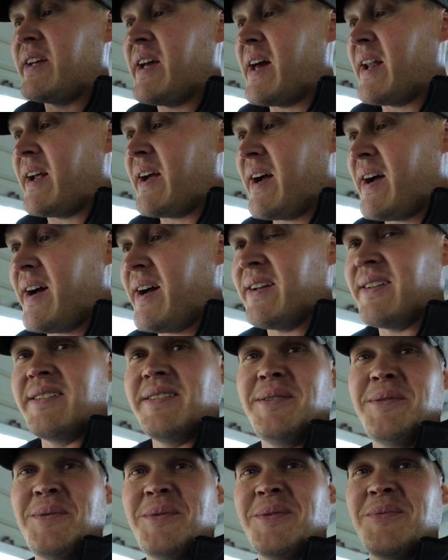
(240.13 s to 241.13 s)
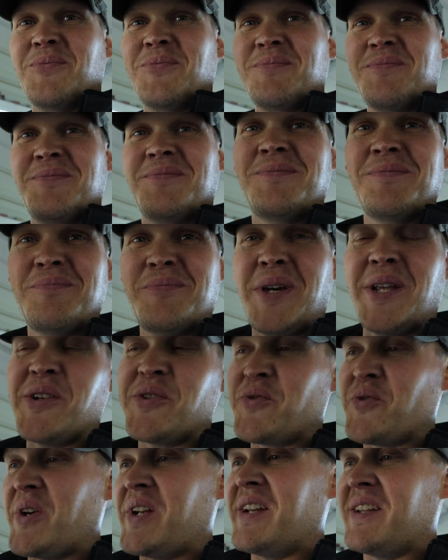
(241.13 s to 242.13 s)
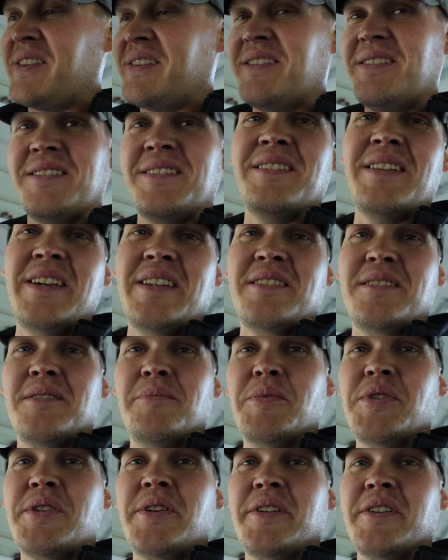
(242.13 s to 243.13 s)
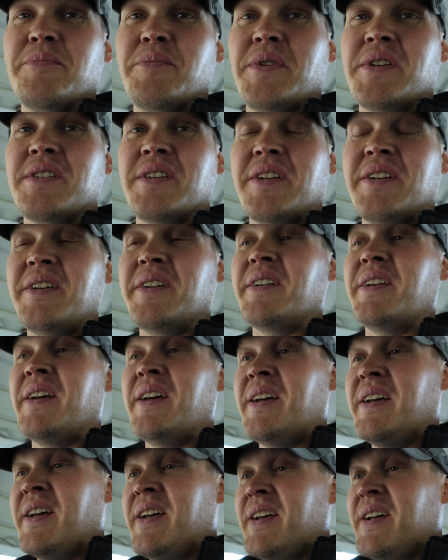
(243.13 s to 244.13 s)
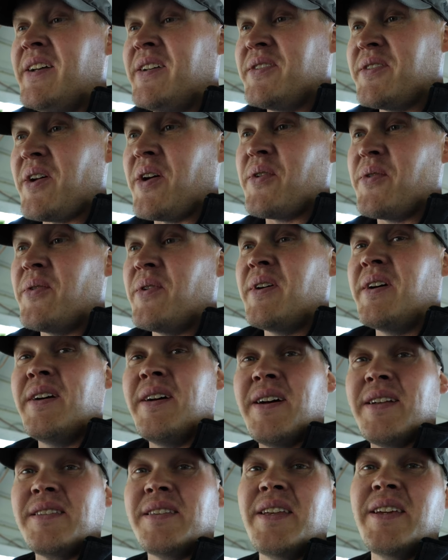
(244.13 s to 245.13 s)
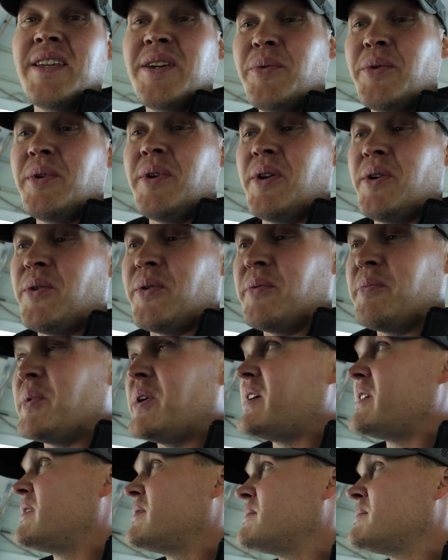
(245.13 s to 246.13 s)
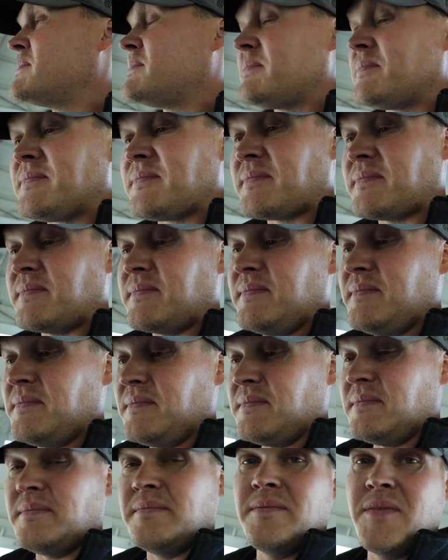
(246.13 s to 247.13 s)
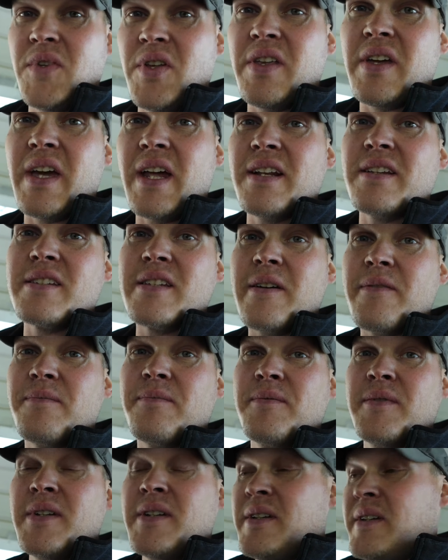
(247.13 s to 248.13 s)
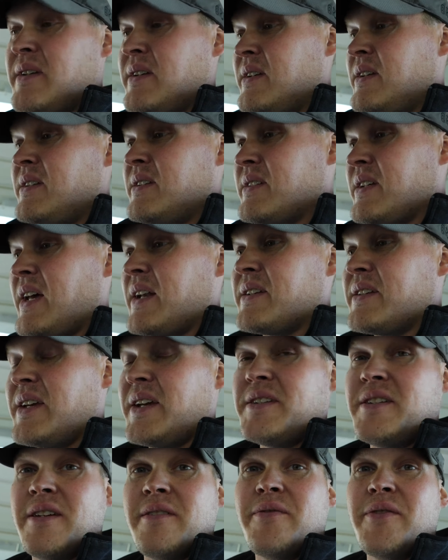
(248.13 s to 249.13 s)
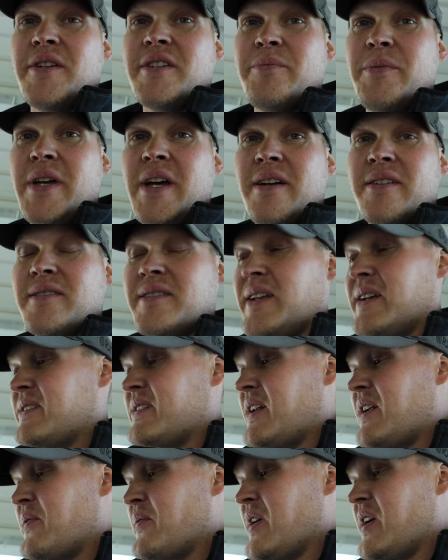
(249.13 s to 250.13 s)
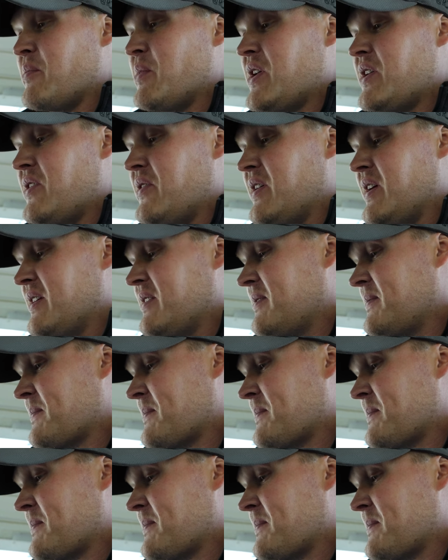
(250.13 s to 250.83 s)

got it hot and penetrated at the material as much as I could. So I think it will hold, but you know, that kind of stuff, it's kind of sketchy, it freaks me out. So like I said, I don't recommend doing it.